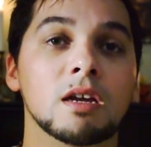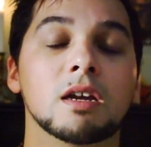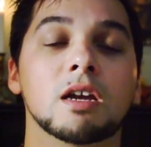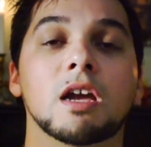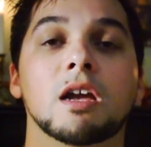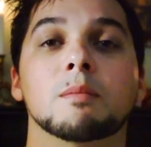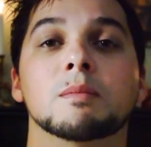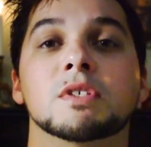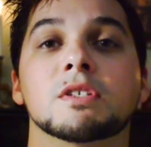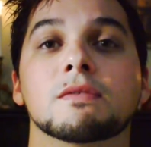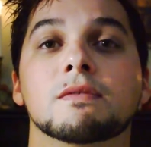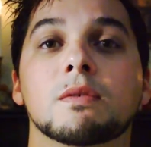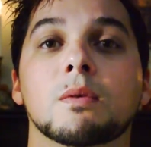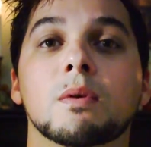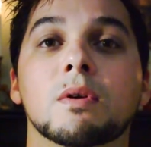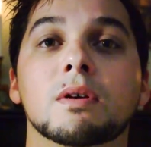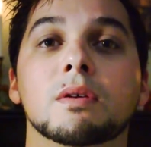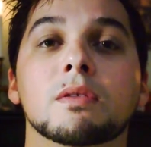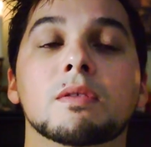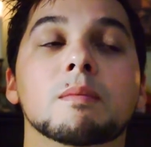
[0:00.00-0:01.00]
comes
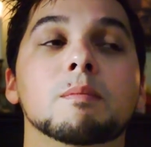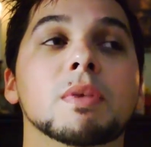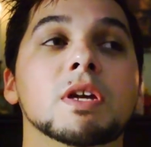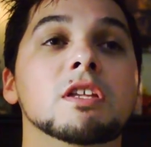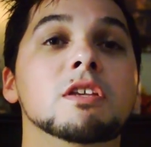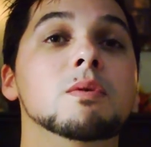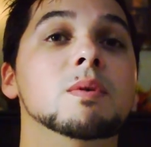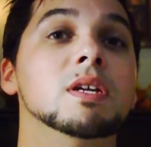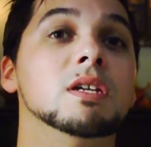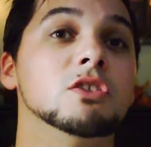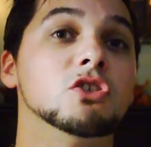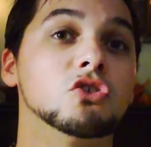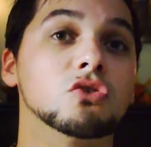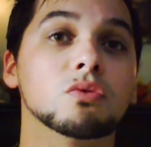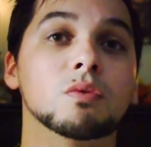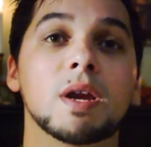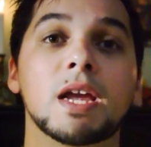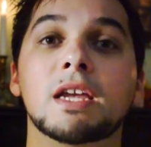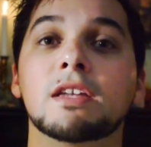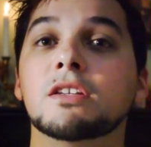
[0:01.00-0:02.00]
forth. But you can
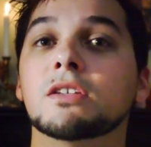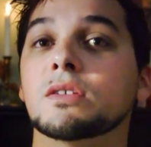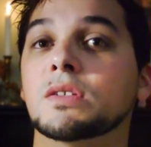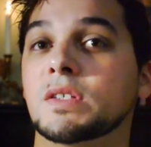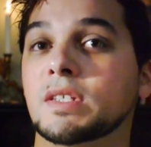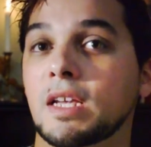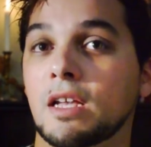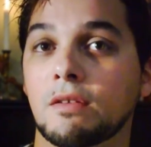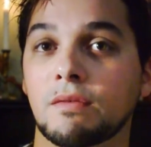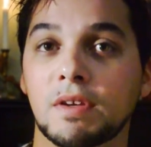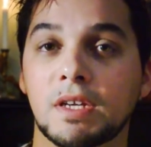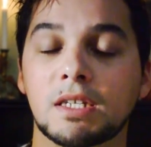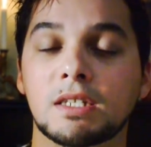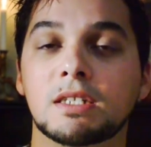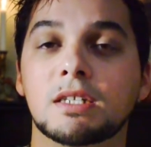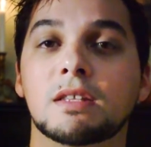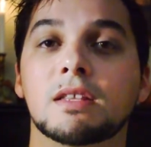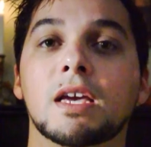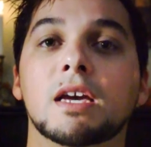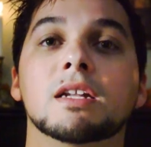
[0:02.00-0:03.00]
train yourself
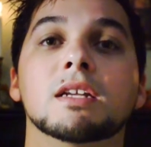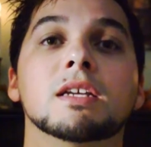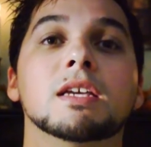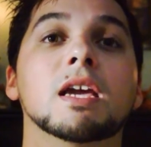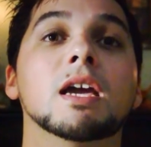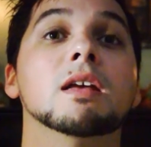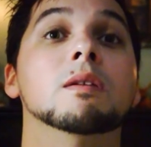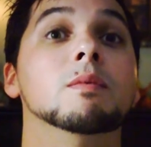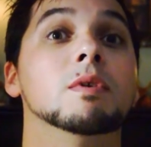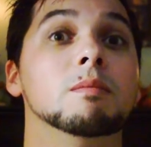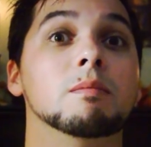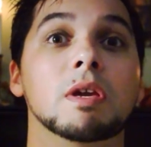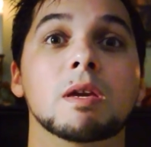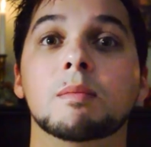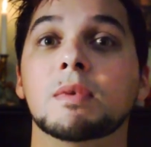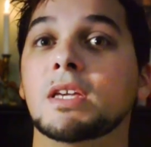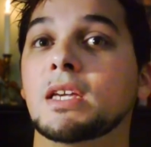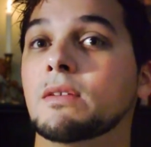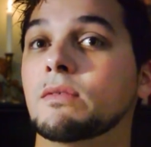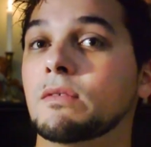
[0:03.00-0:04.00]
into that again with
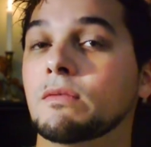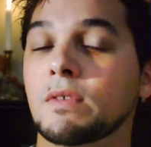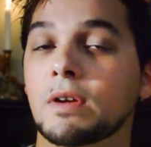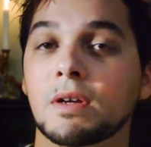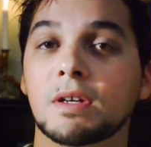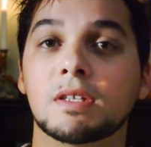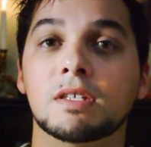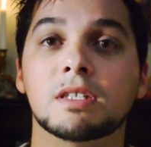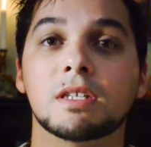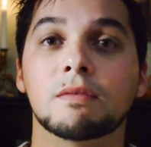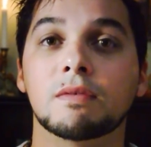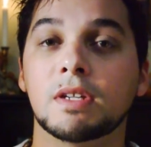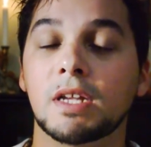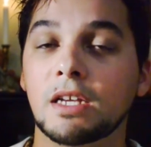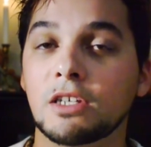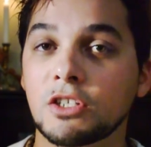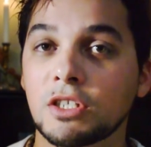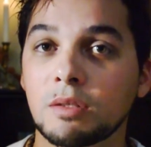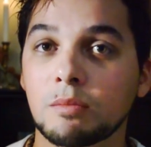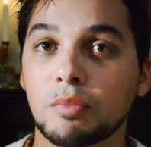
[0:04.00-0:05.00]
maybe even various
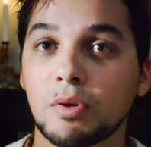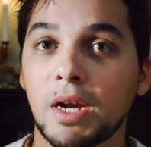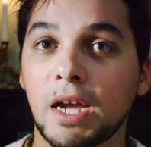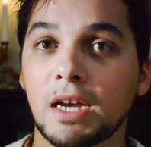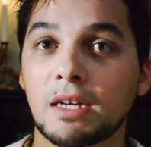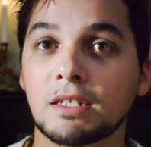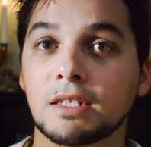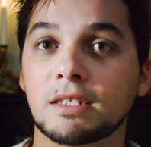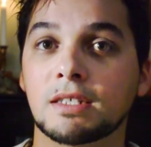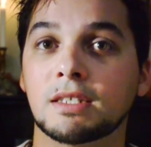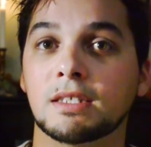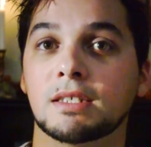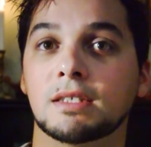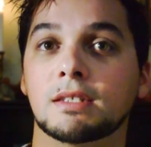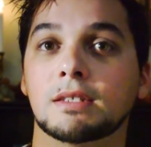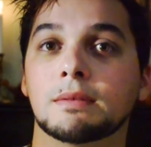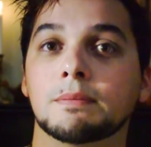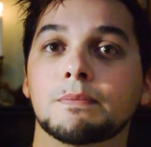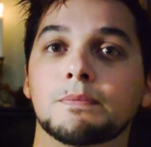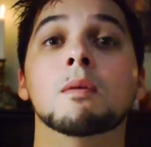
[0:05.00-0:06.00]
divination
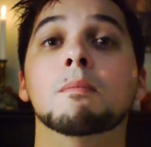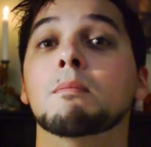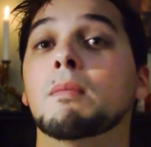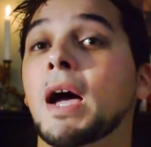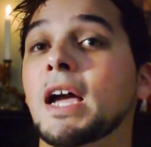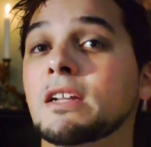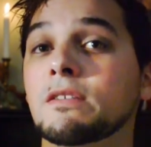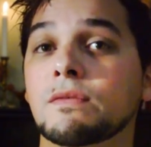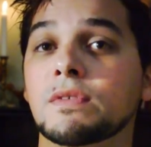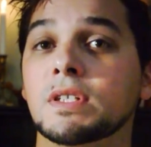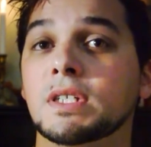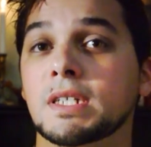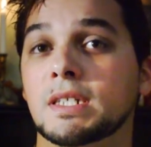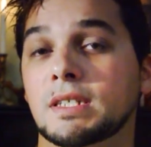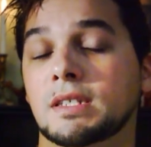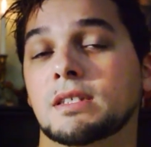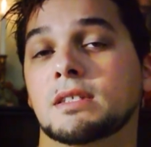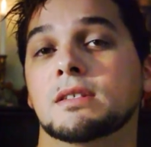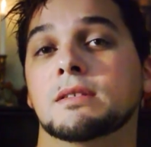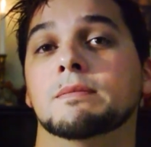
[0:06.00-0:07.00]
practices.
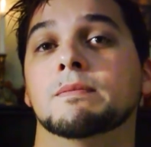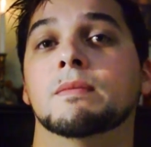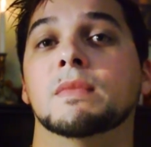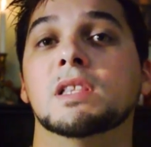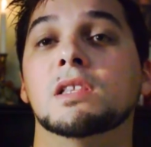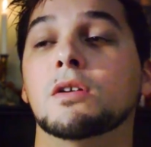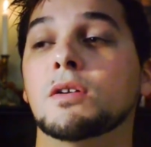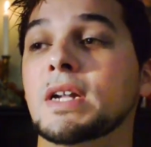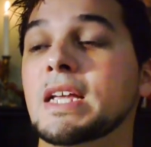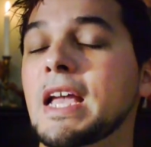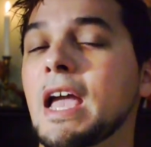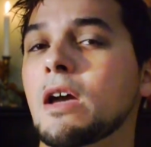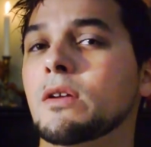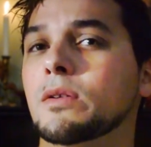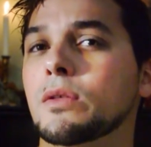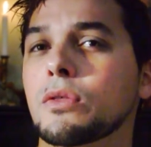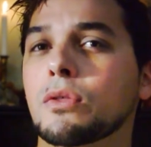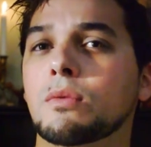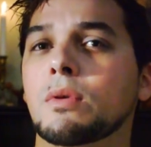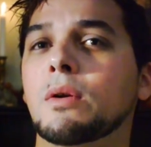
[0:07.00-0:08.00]
Mindfulness, learning how
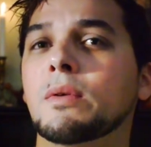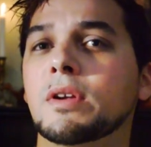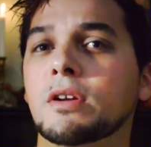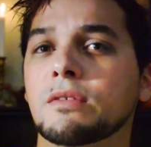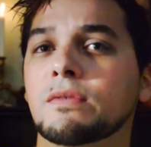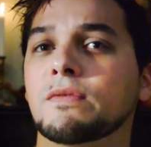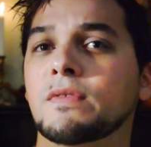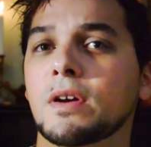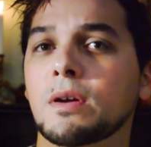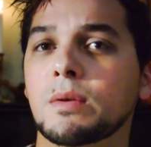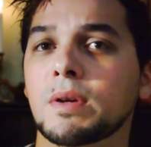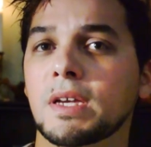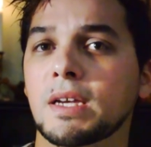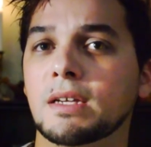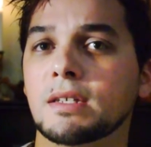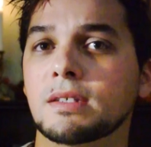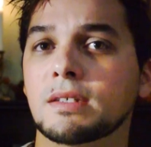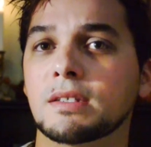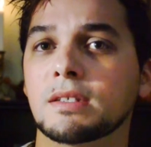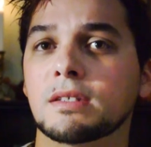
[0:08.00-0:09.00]
to throw your
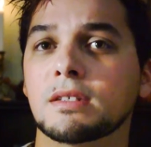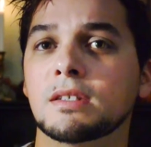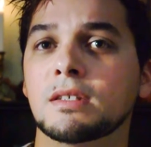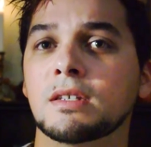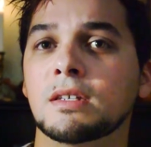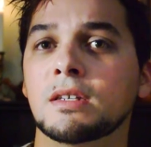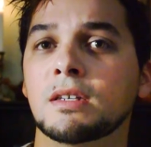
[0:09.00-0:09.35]
focus